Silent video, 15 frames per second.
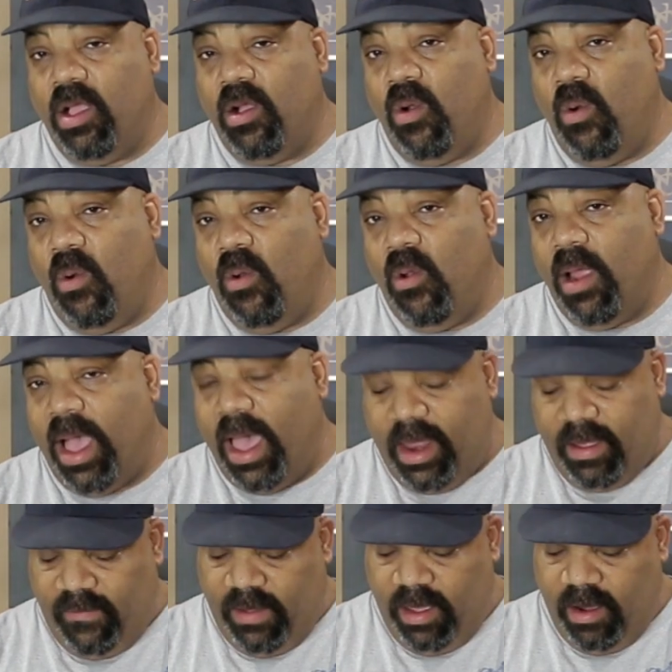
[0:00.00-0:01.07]
core out
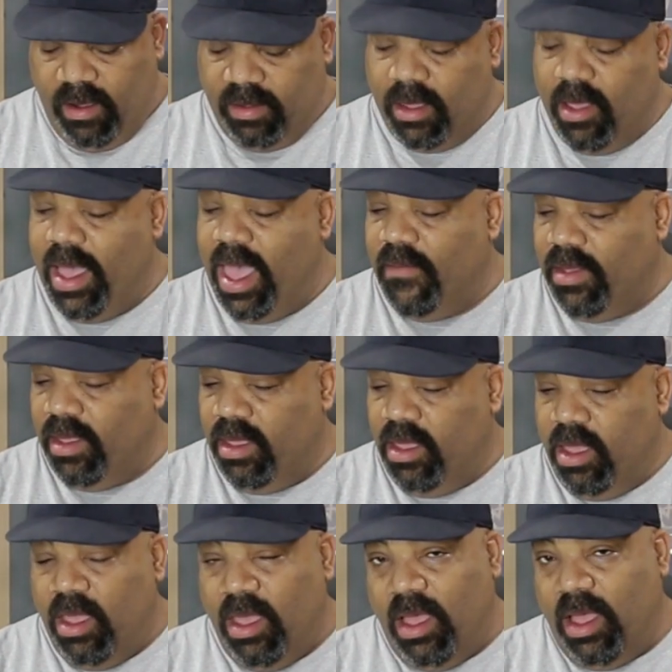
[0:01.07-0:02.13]
of here. So I have
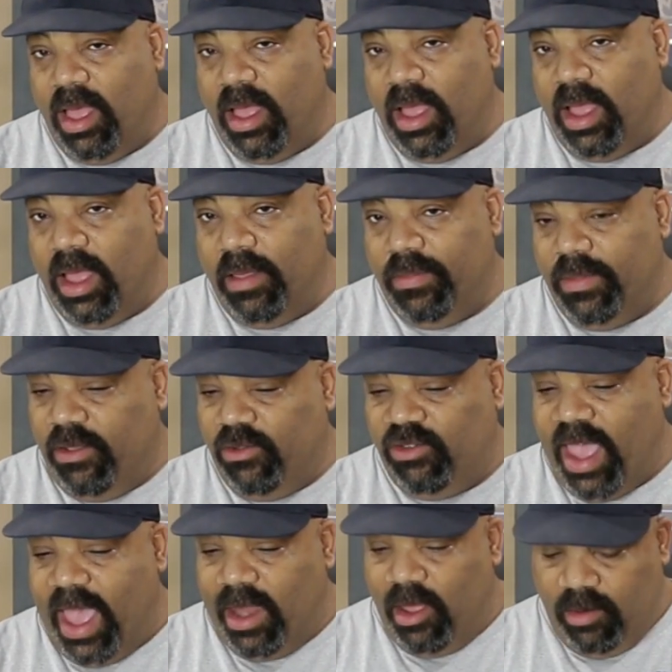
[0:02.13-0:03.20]
a
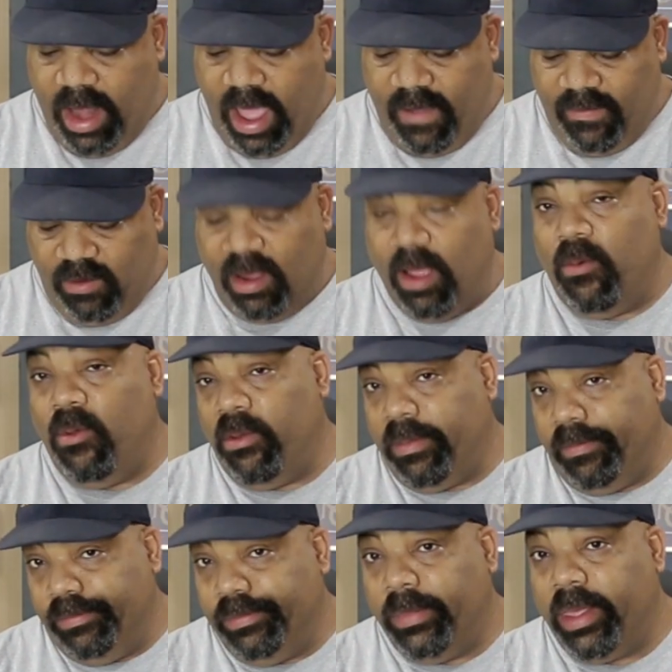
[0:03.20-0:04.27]
shallow knife so I won't
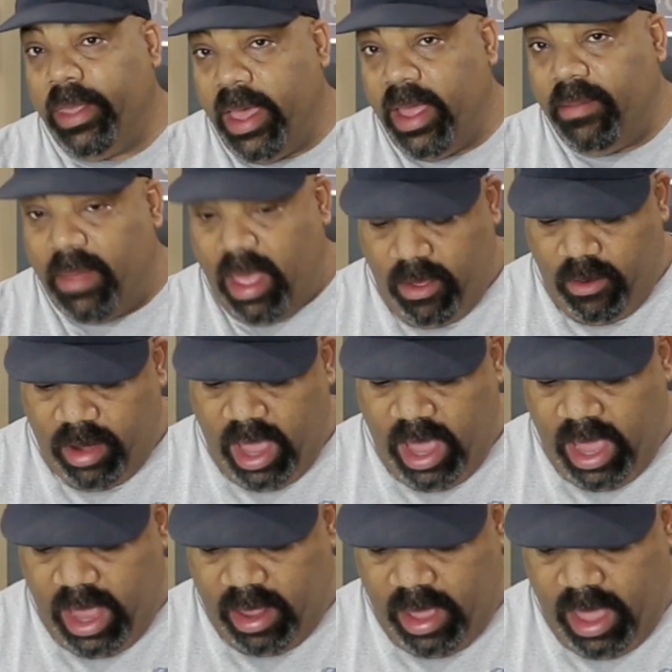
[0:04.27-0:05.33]
cut my own
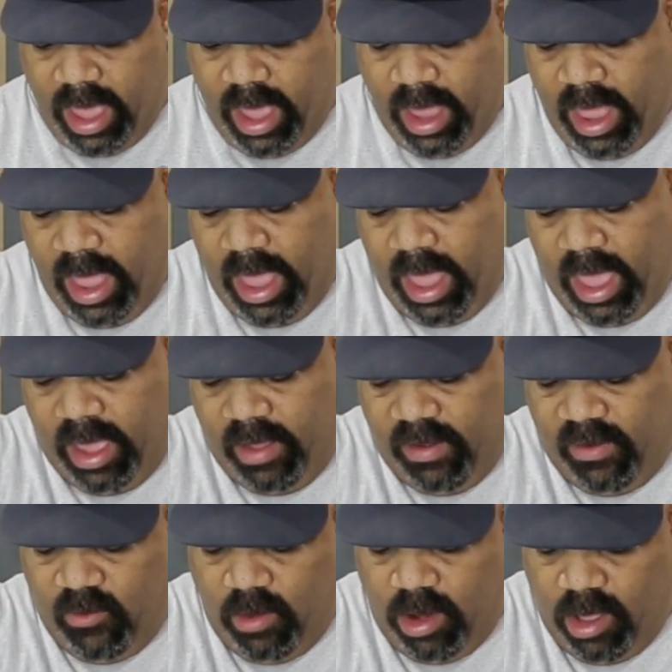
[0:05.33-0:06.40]
hand, okay? And you
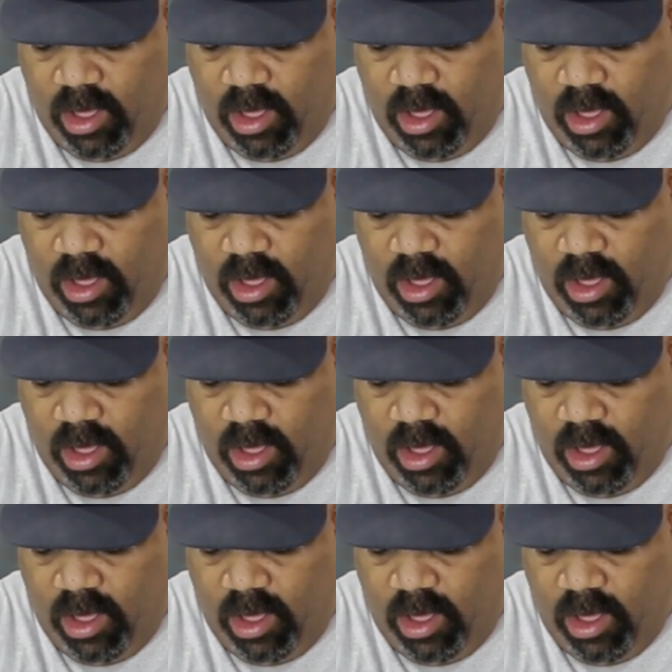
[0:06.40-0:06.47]
just want to